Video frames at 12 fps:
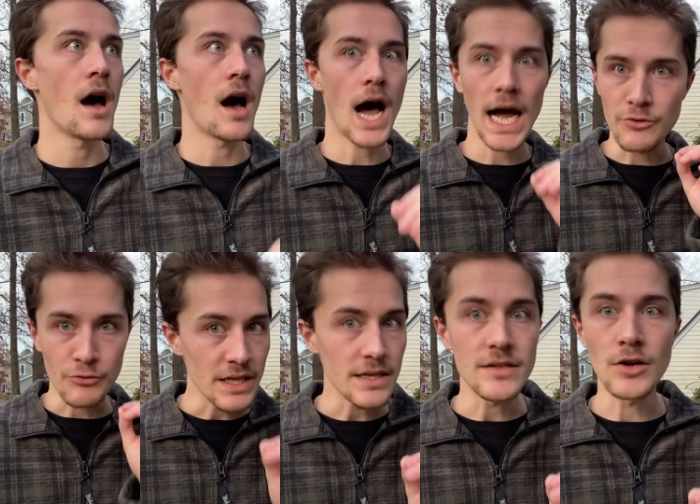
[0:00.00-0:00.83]
I
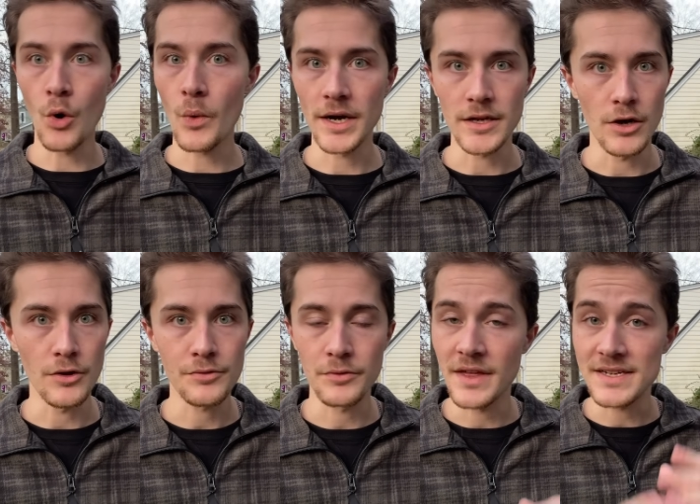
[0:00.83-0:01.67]
really don't want to go
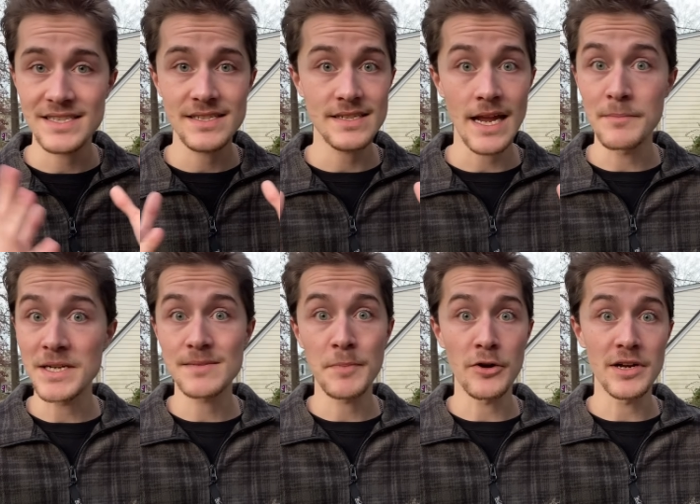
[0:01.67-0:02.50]
through that same
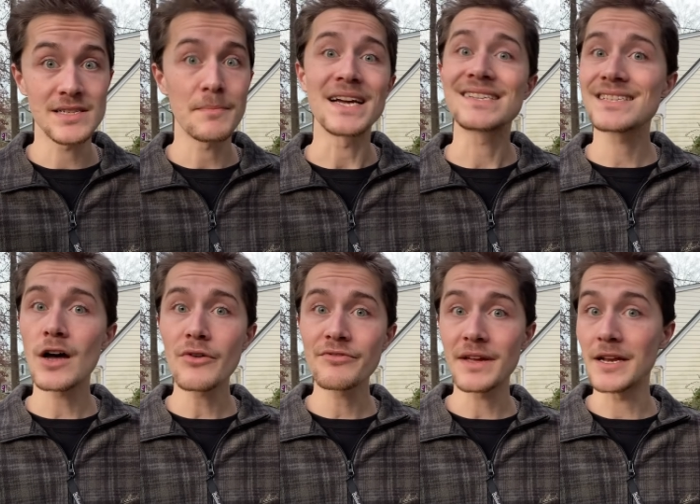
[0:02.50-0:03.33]
experience
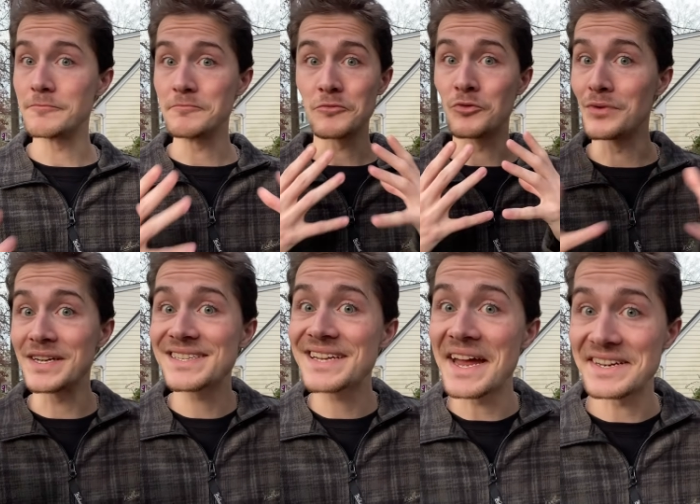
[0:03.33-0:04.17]
myself and
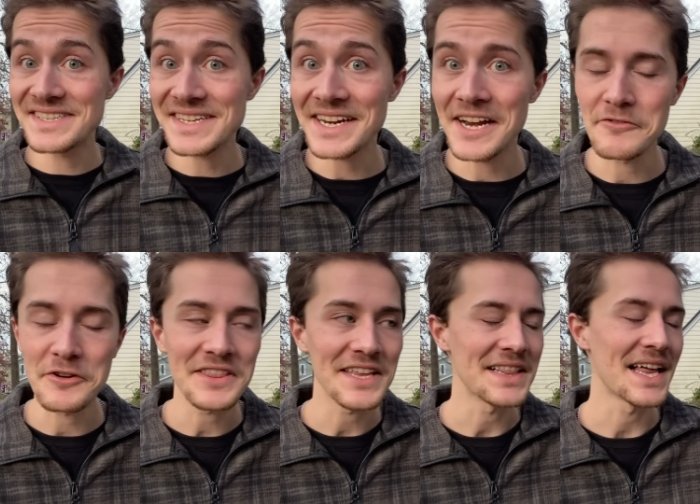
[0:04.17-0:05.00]
risk getting sick and
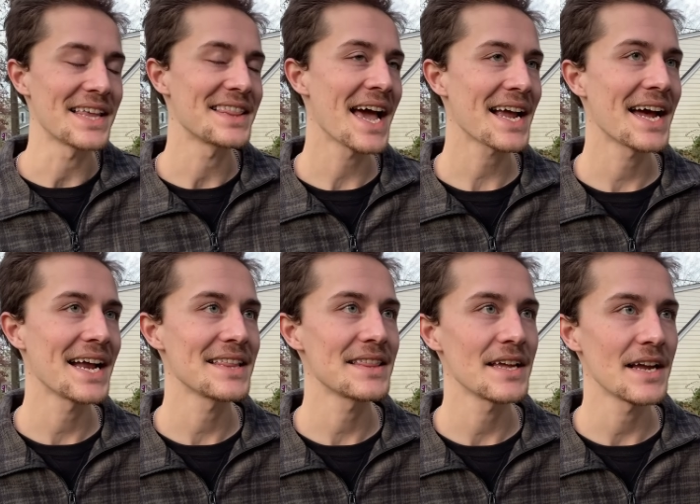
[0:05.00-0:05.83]
everything like that kind
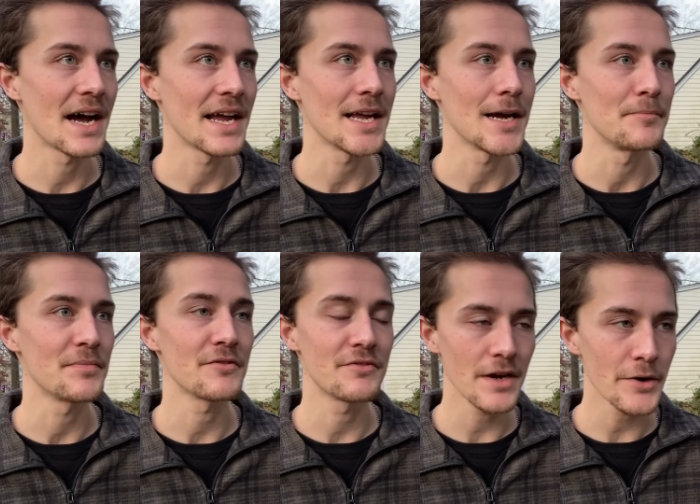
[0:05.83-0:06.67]
of thing. I am
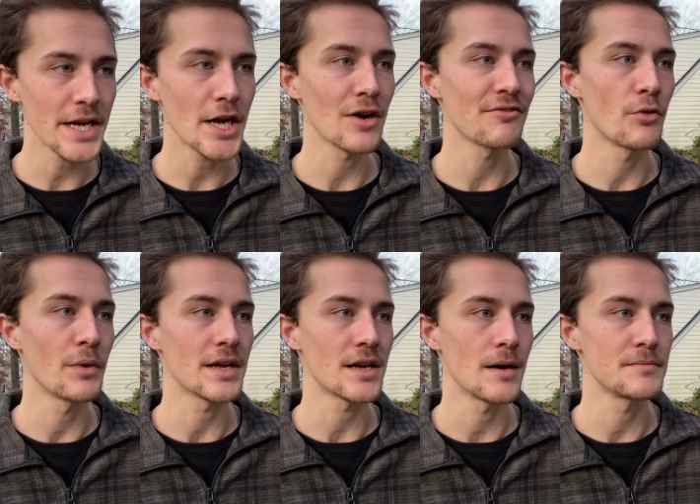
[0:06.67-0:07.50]
very careful when
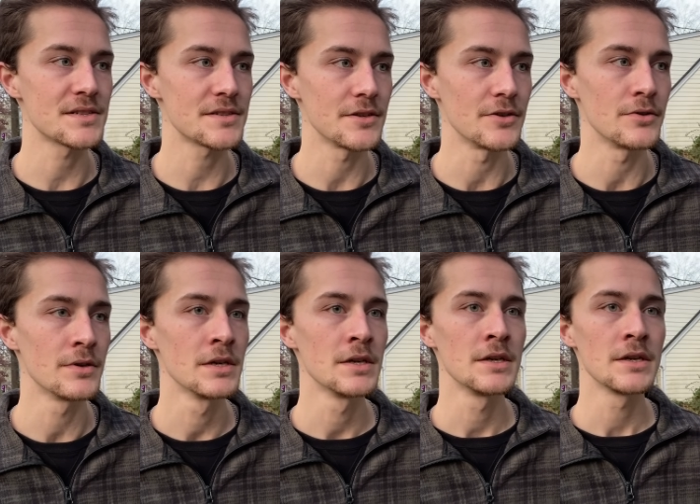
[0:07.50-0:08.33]
it comes to
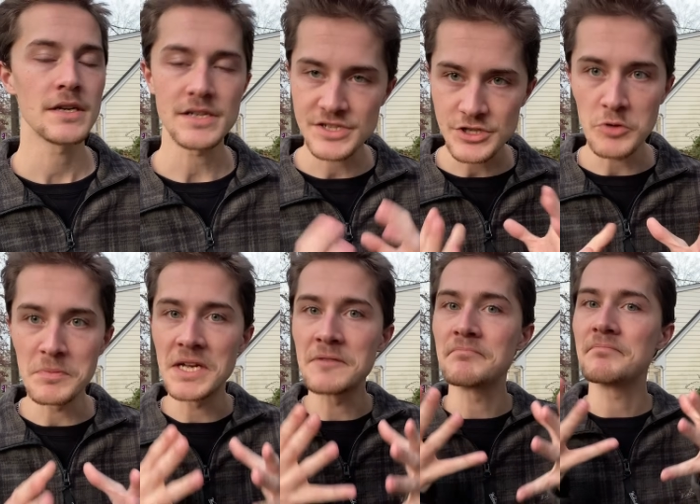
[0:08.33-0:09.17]

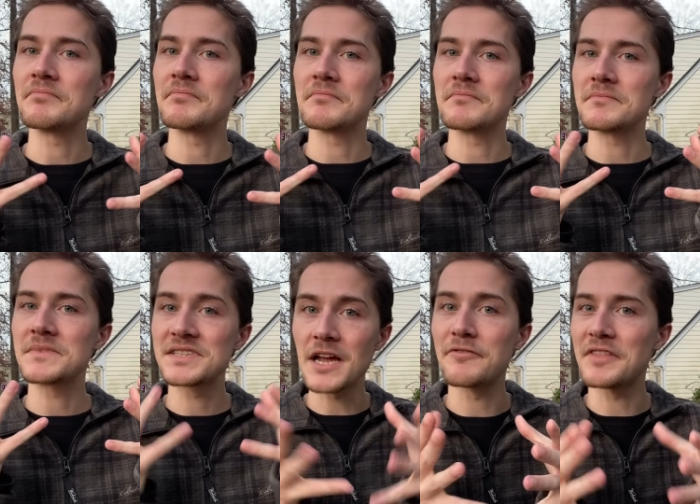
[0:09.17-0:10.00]
consuming
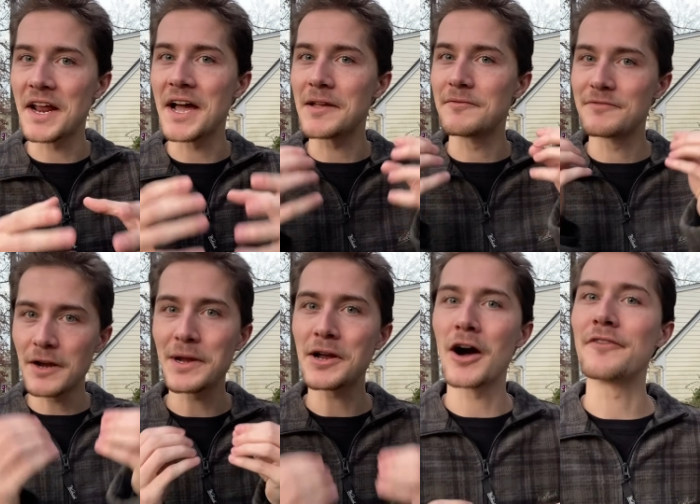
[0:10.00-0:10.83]
stuff that I am
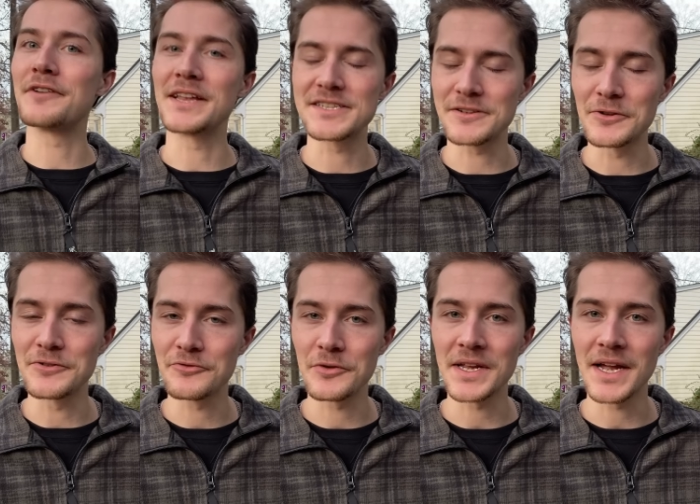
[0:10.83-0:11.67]
very confident is
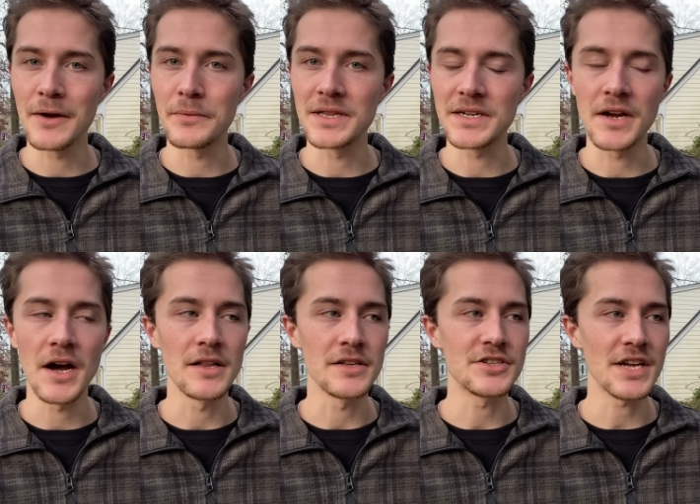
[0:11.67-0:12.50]
gluten-free, I will
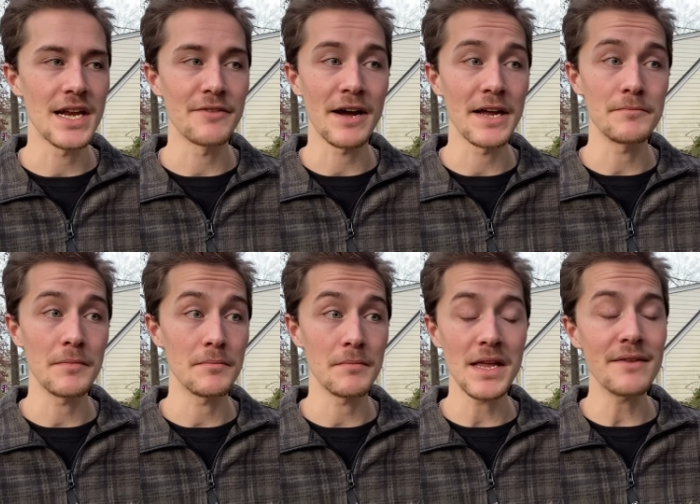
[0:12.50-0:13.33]
acknowledge. And if I
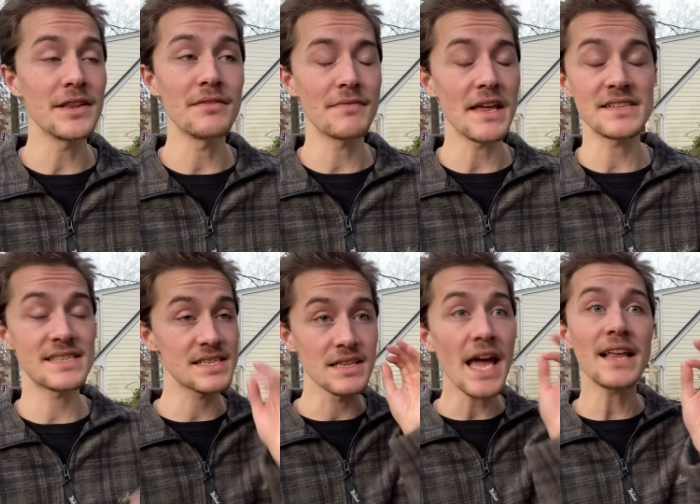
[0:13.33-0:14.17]
even think
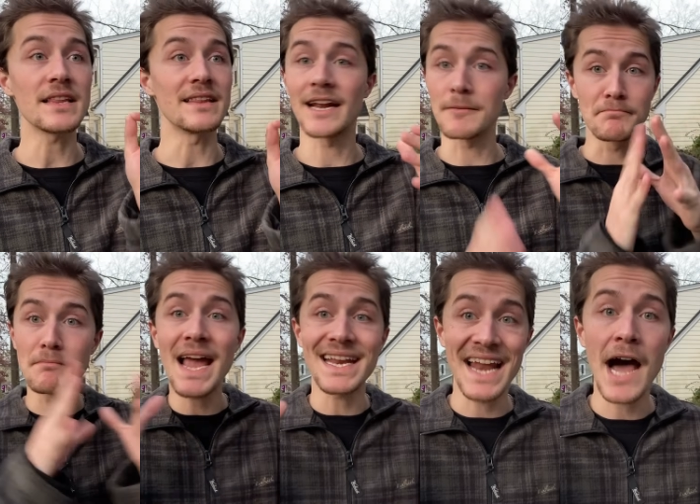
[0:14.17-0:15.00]
slightly that it
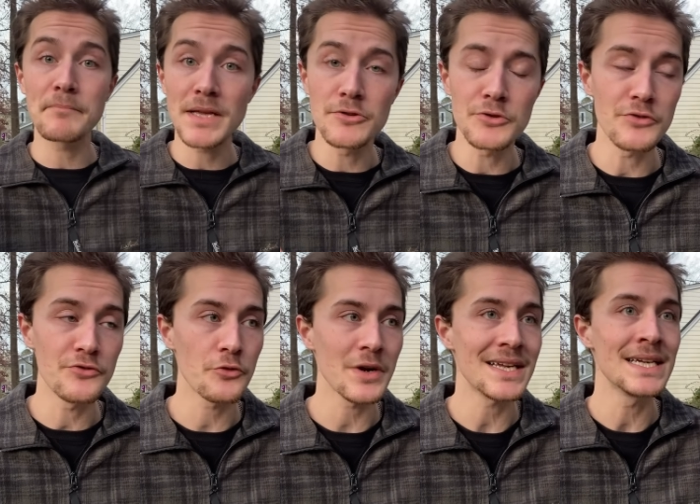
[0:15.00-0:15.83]
might not be
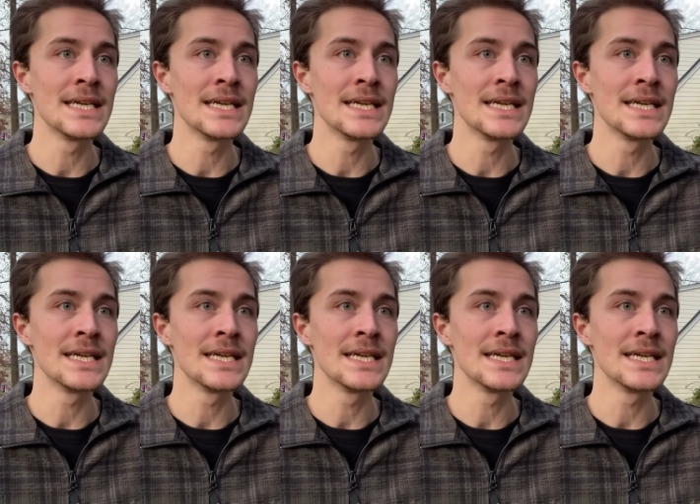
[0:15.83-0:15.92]
gluten-free,